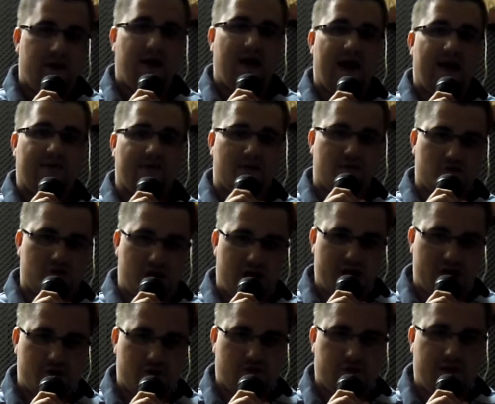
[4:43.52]
and the
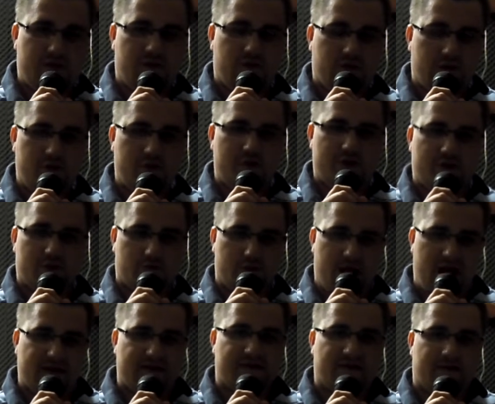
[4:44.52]
Treasury loots the
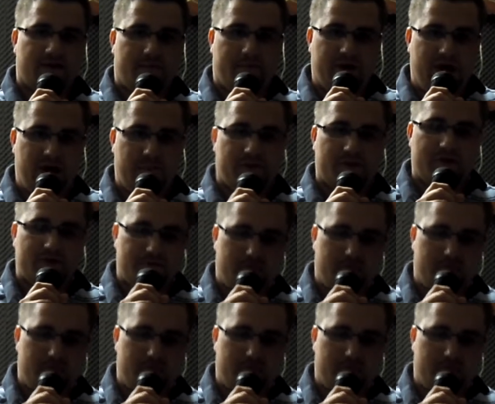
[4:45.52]
rest of the people's